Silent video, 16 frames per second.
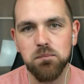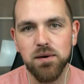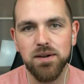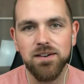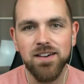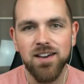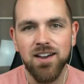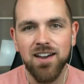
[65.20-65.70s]

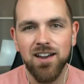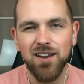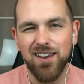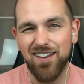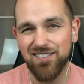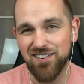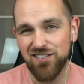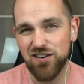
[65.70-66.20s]
but
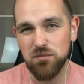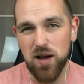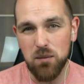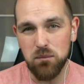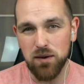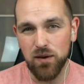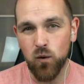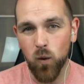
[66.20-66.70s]
his issue
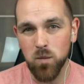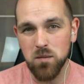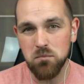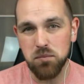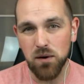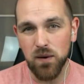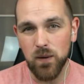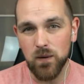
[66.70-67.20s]
might be
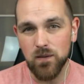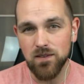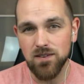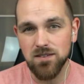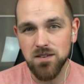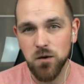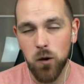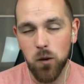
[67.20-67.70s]
Corbin
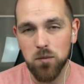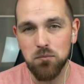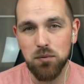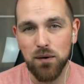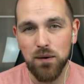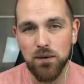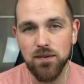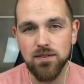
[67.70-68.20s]
Burns. Corbin
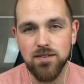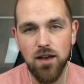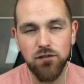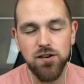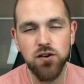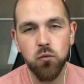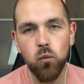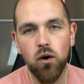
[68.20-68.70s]
Burns
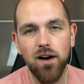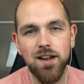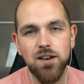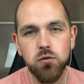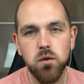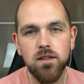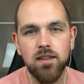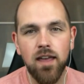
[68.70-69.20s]
7-1 to
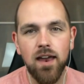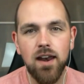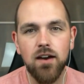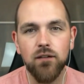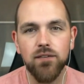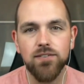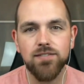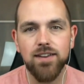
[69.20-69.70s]
win the
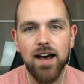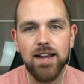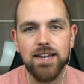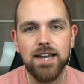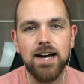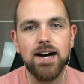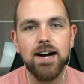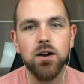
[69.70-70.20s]
NL Cy
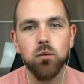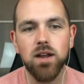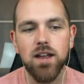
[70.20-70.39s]
Young. We